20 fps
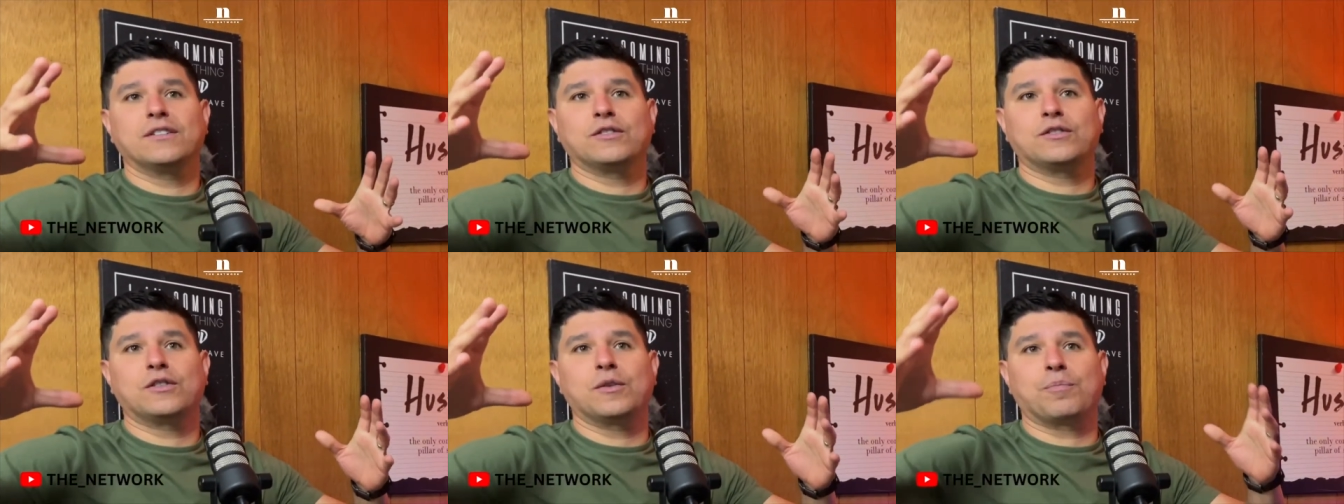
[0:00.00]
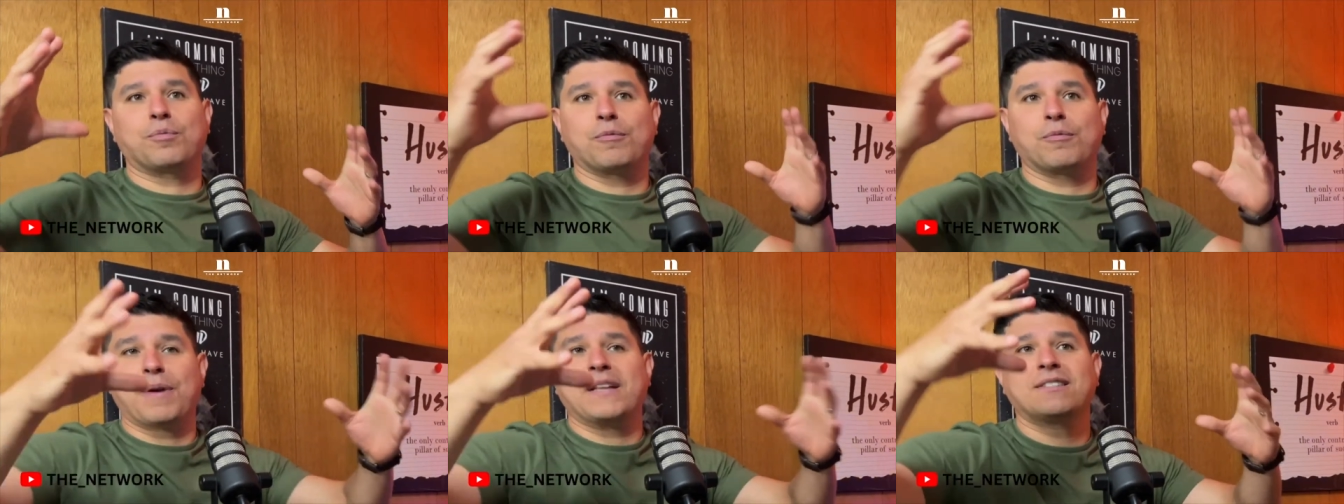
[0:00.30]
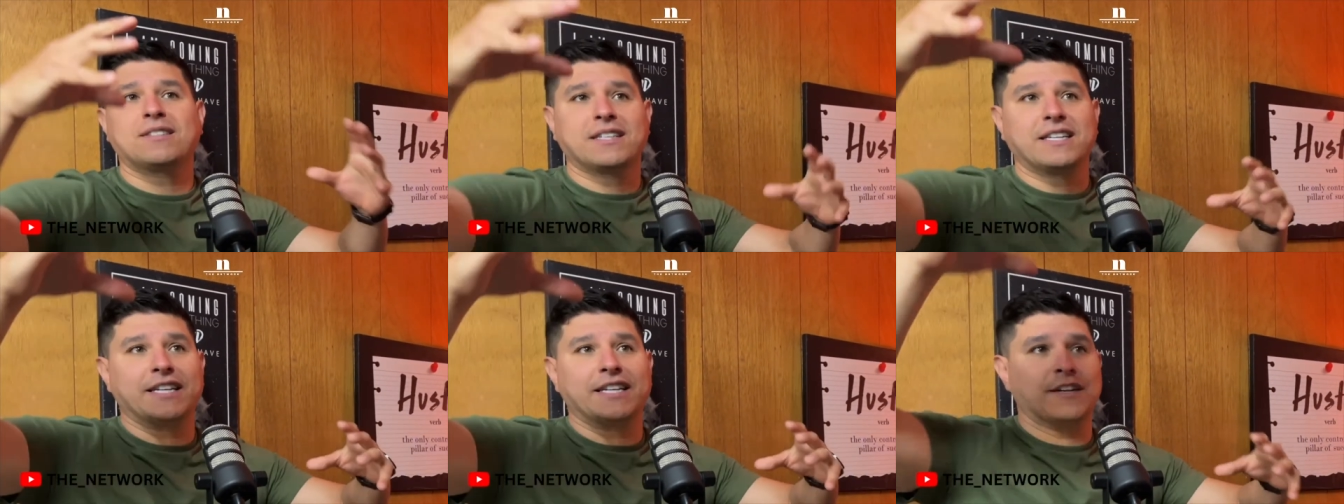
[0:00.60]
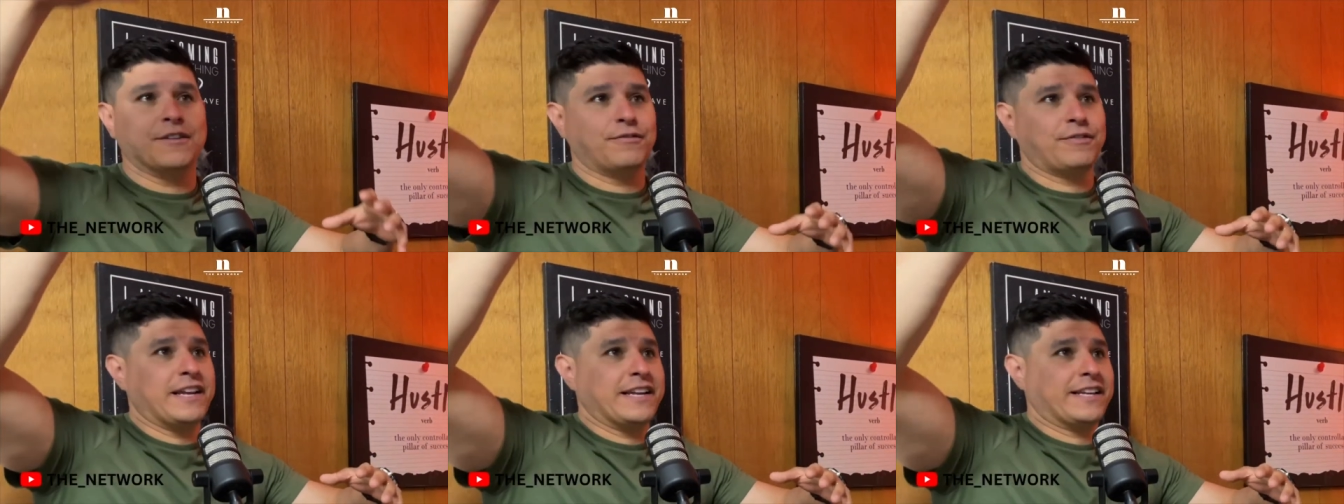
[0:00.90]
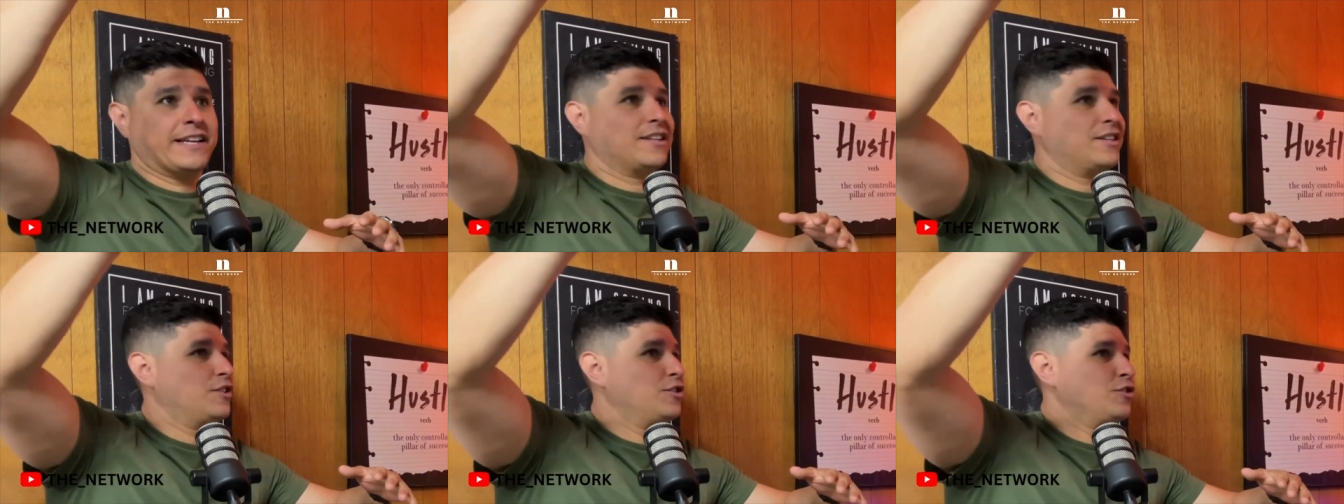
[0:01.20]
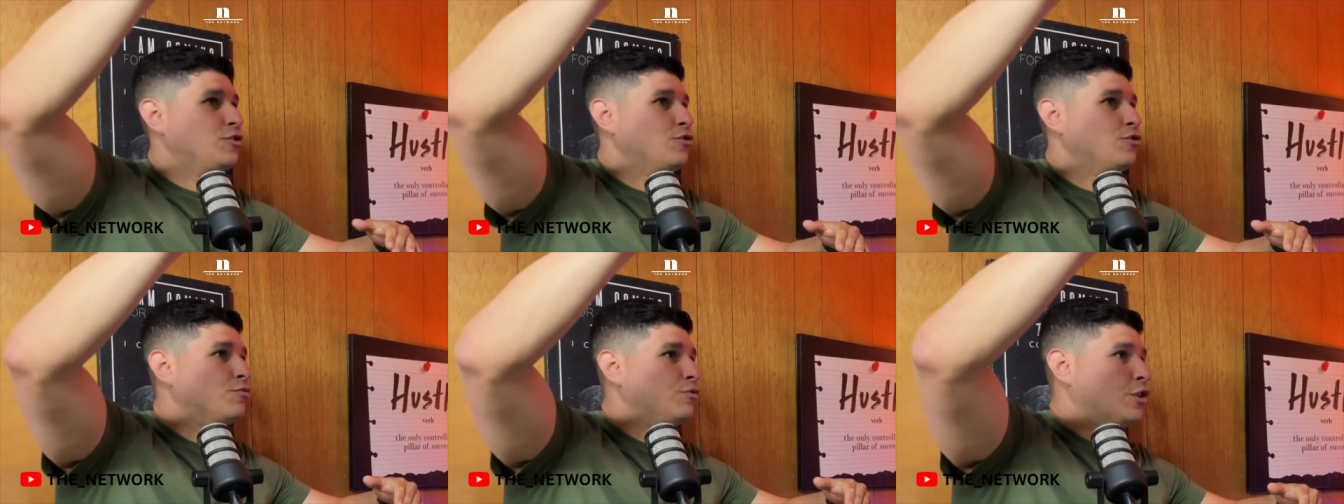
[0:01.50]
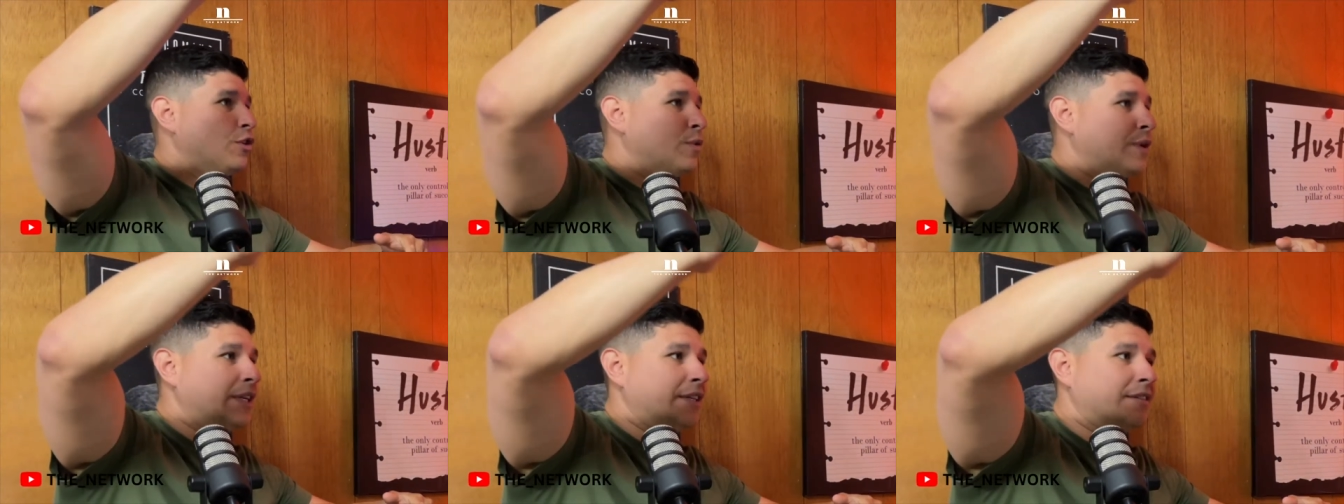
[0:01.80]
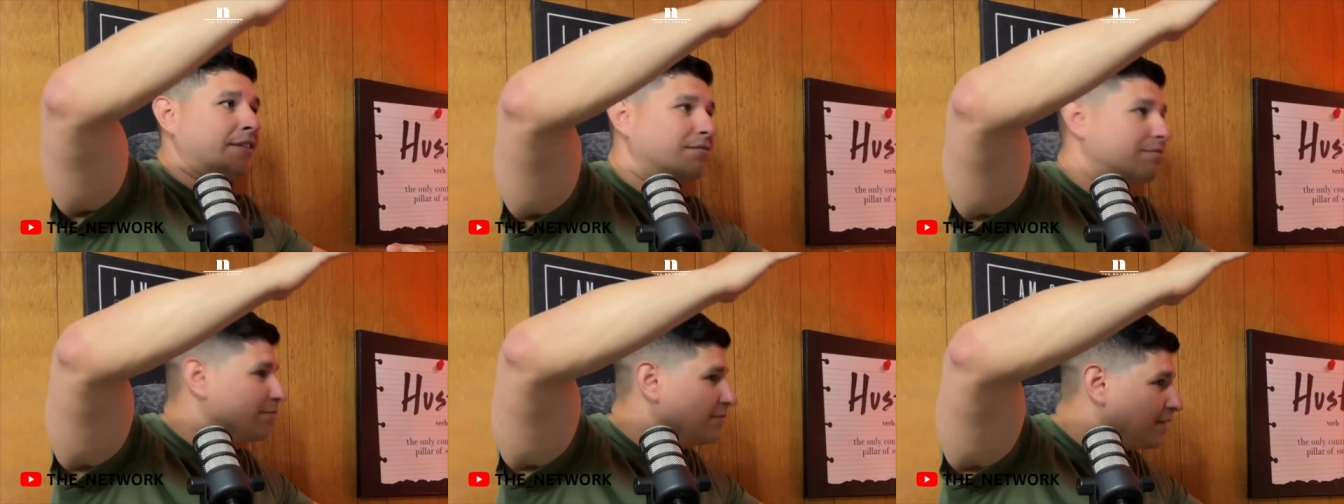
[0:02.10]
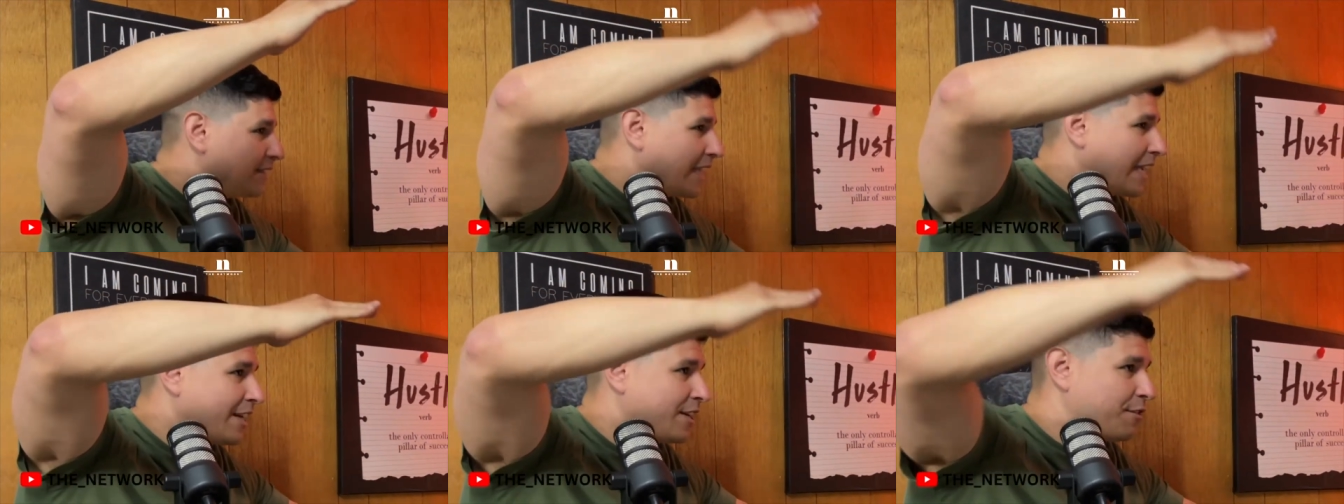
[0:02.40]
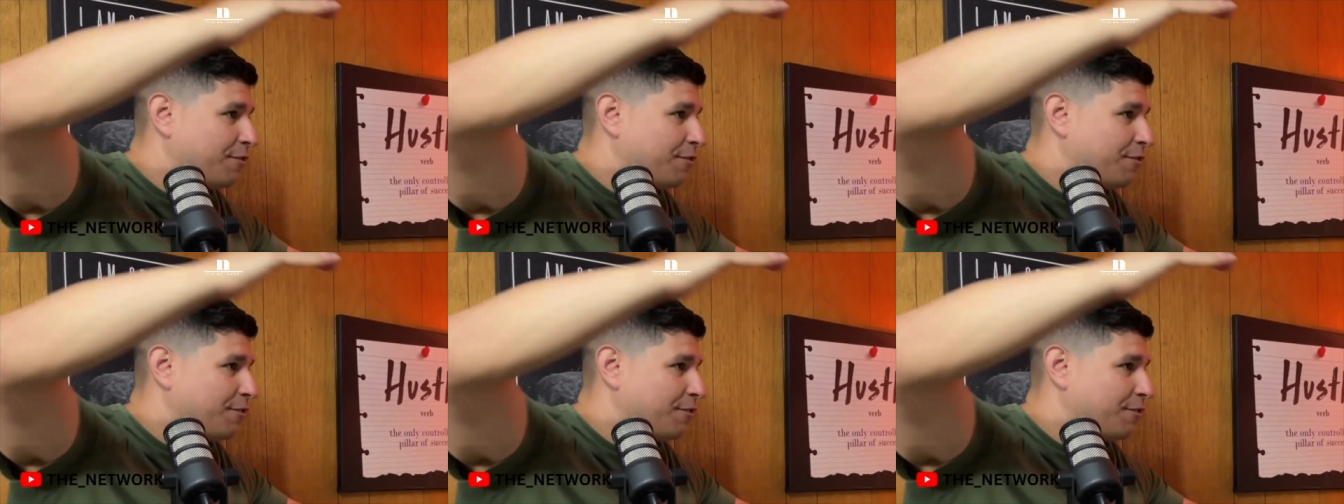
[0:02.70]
the propensity of like you doing 10 to